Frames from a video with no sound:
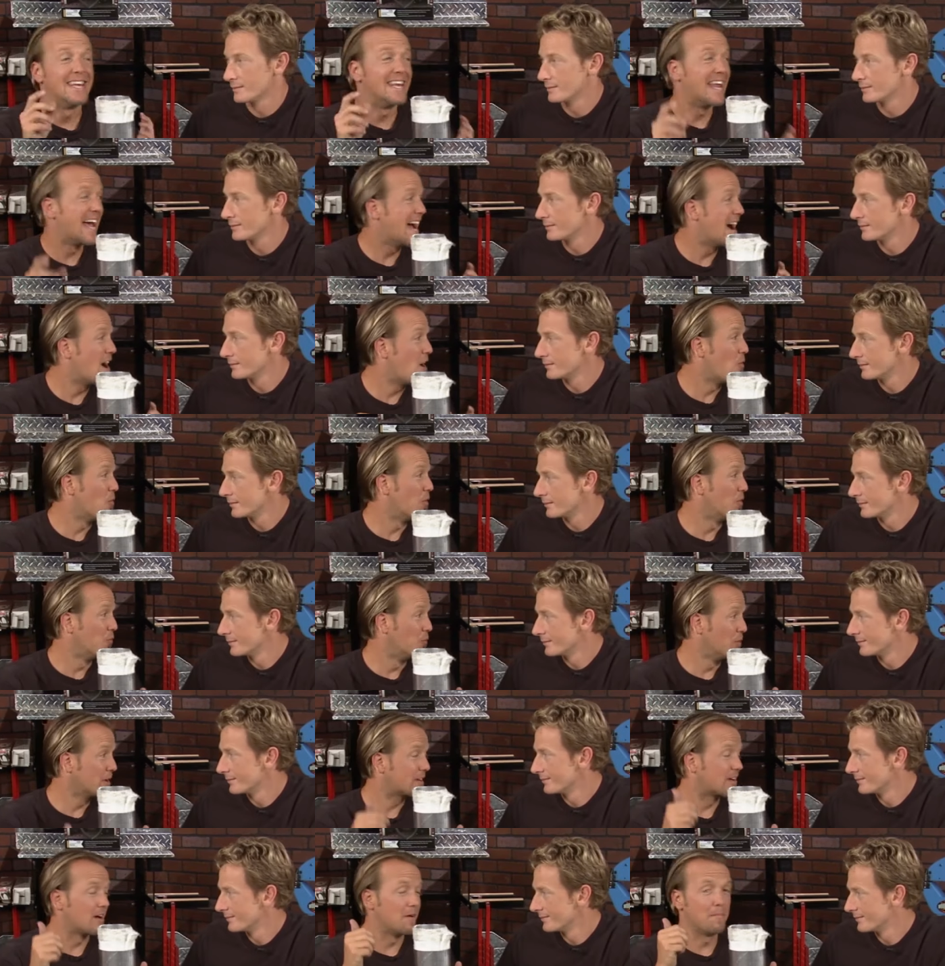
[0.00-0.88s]
Speaker 1: Now, when
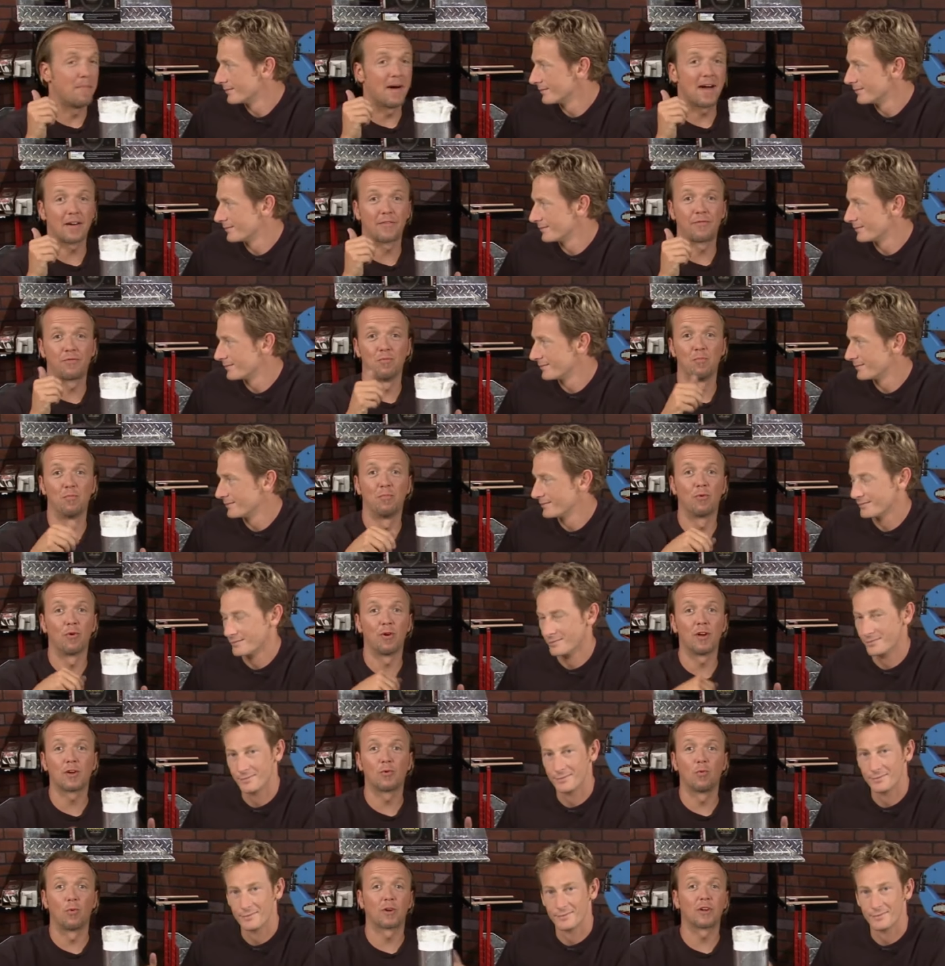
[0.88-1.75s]
we come back from
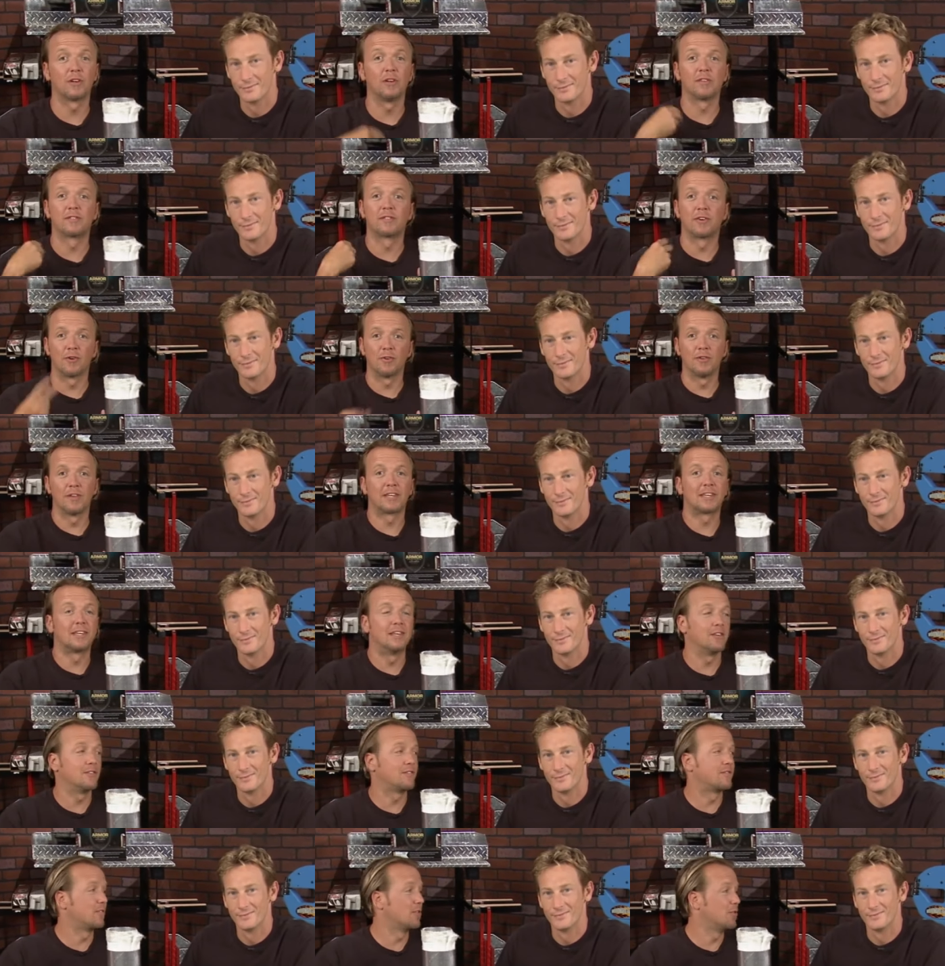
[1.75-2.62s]
break, we're gonna turn the
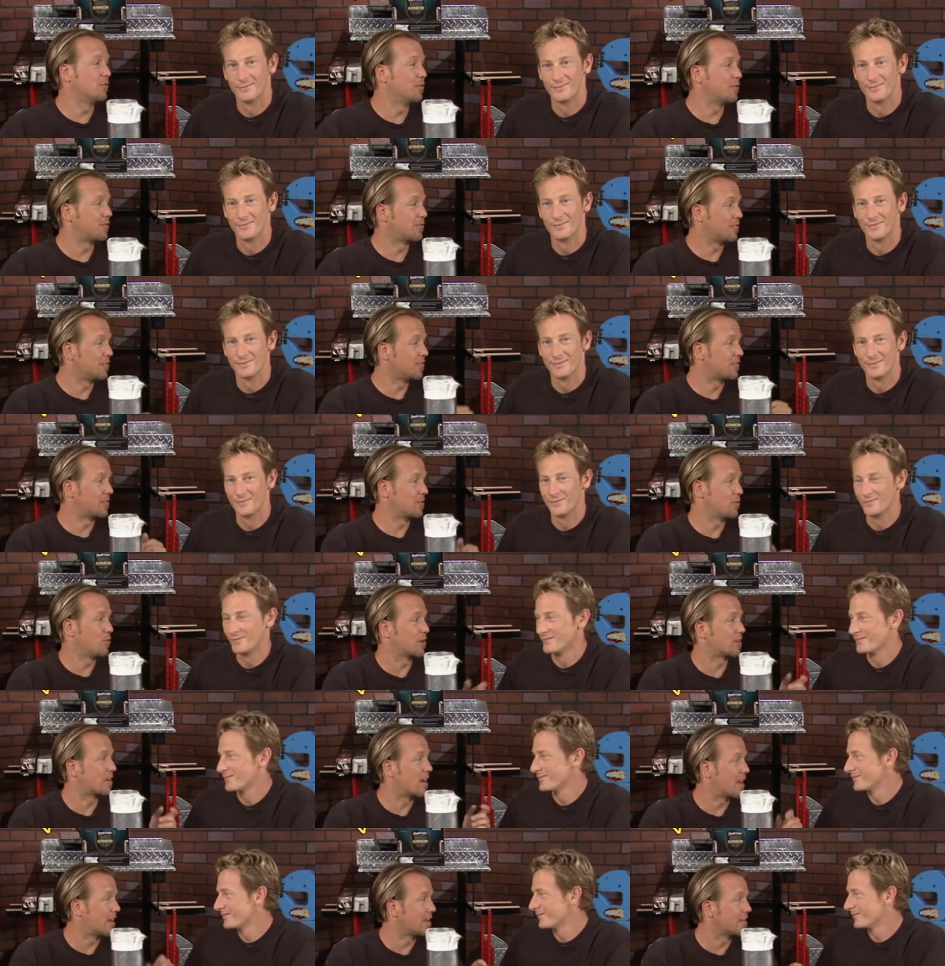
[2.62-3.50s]
kids loose and see
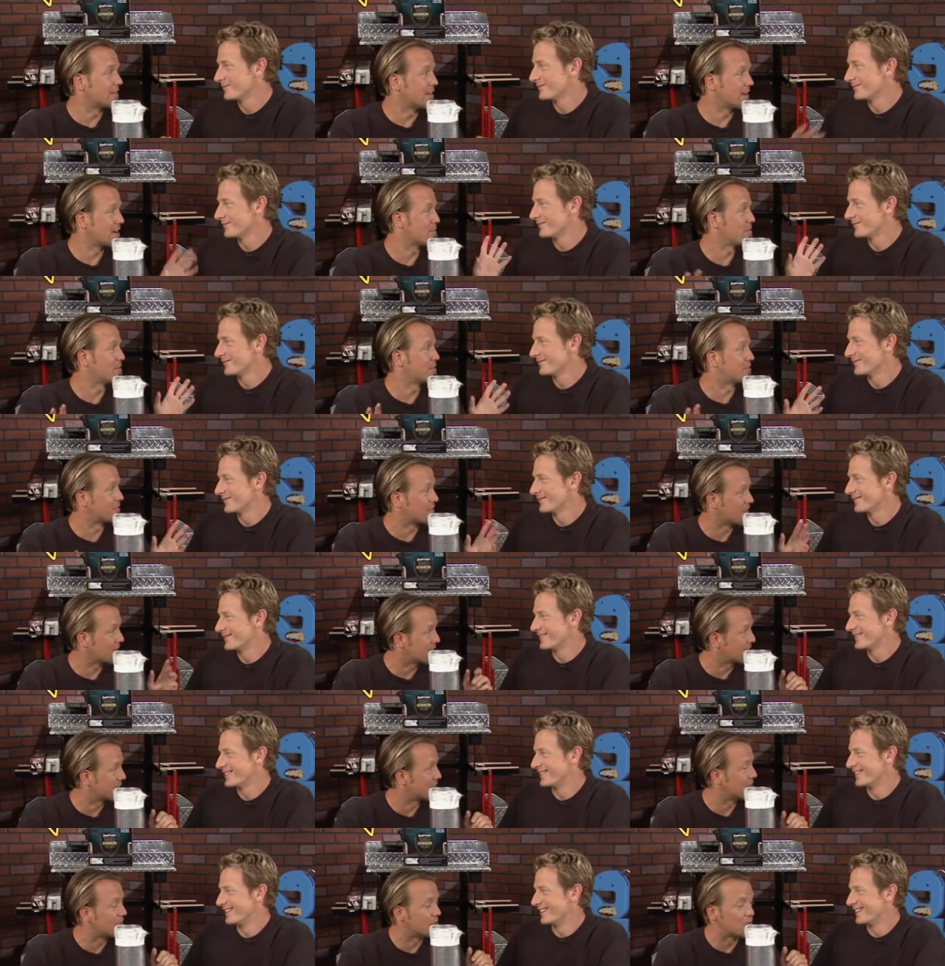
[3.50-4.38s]
what kind of damage
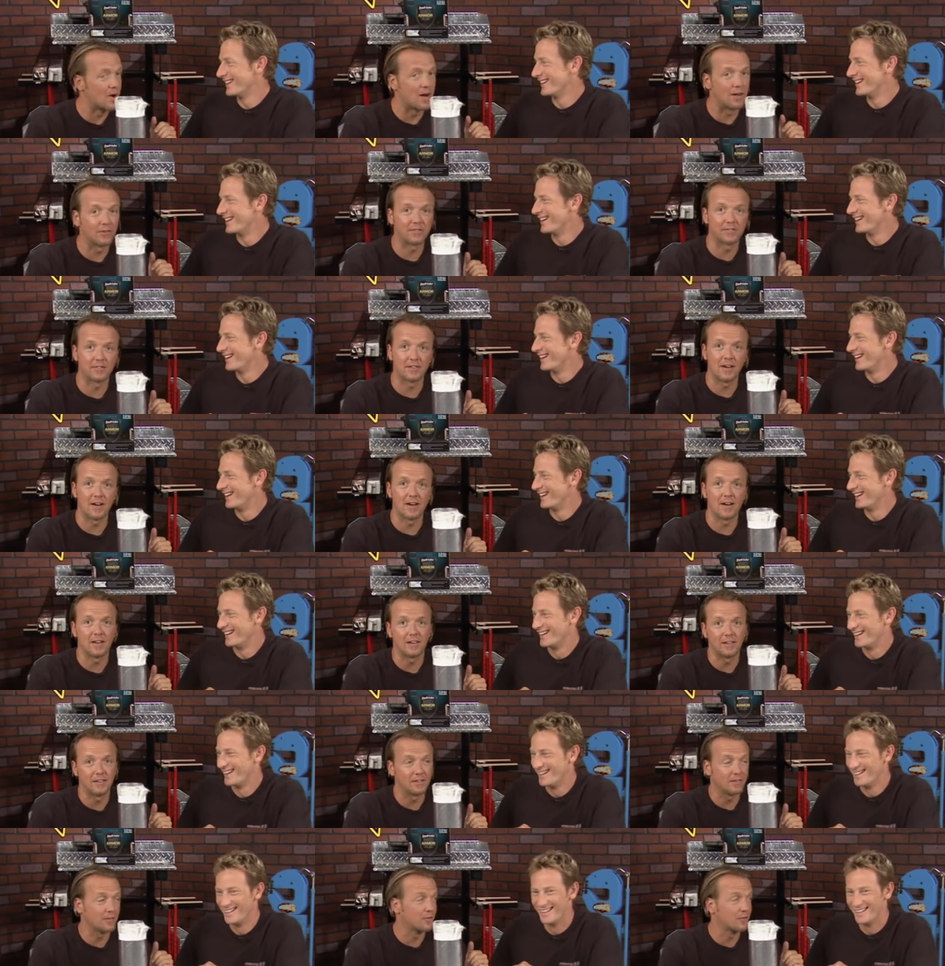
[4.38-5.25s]
they can do outside.